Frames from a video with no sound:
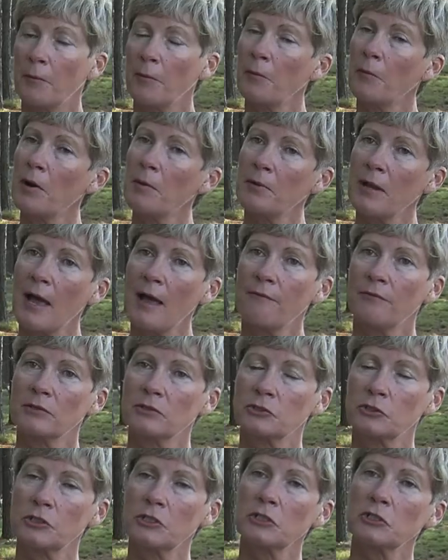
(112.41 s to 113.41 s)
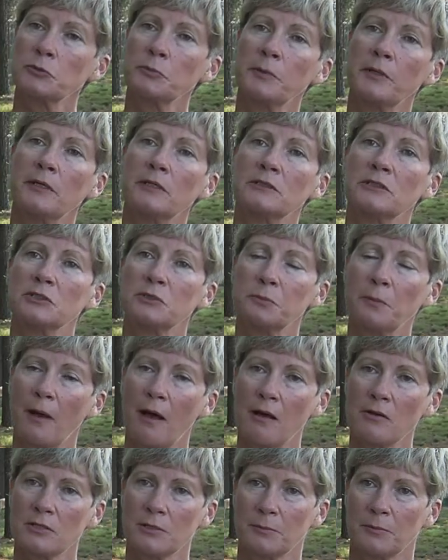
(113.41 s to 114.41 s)
But we want them to have as good experience as
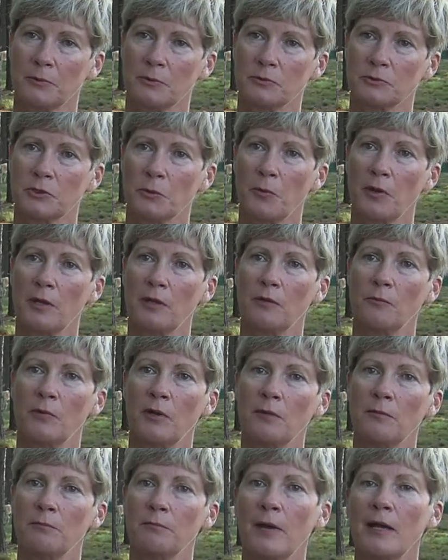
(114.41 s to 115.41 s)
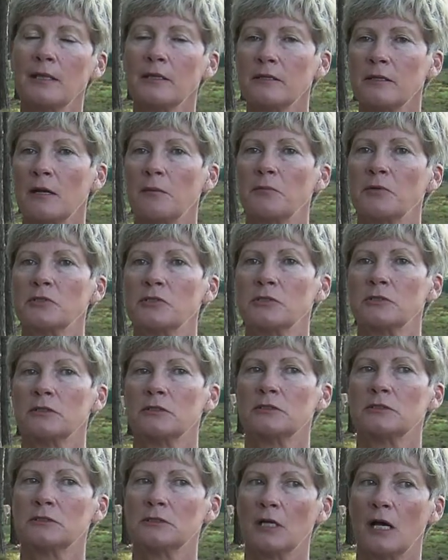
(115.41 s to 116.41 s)
possible, so we, we make the numbers
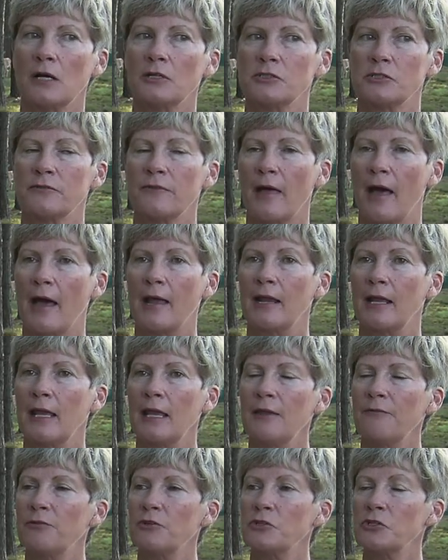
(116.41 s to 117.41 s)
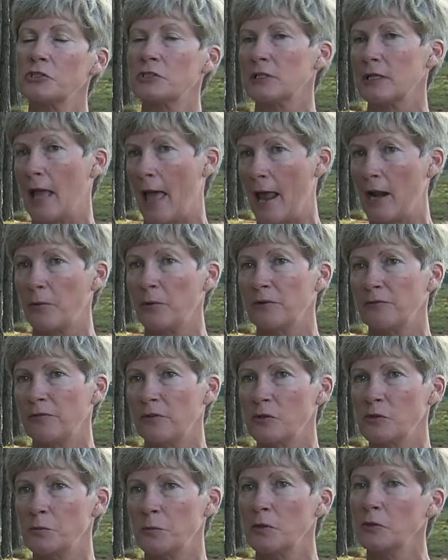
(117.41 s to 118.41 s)
such that if you're just an adequate
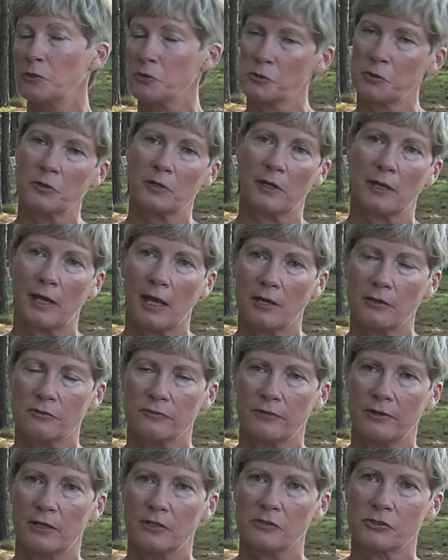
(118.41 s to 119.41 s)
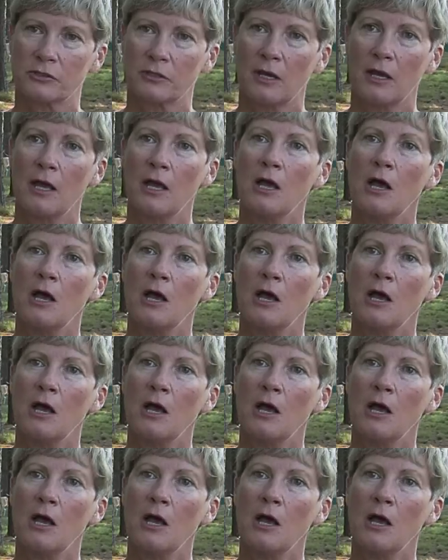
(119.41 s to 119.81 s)
fisherman, you're still going to catch fish.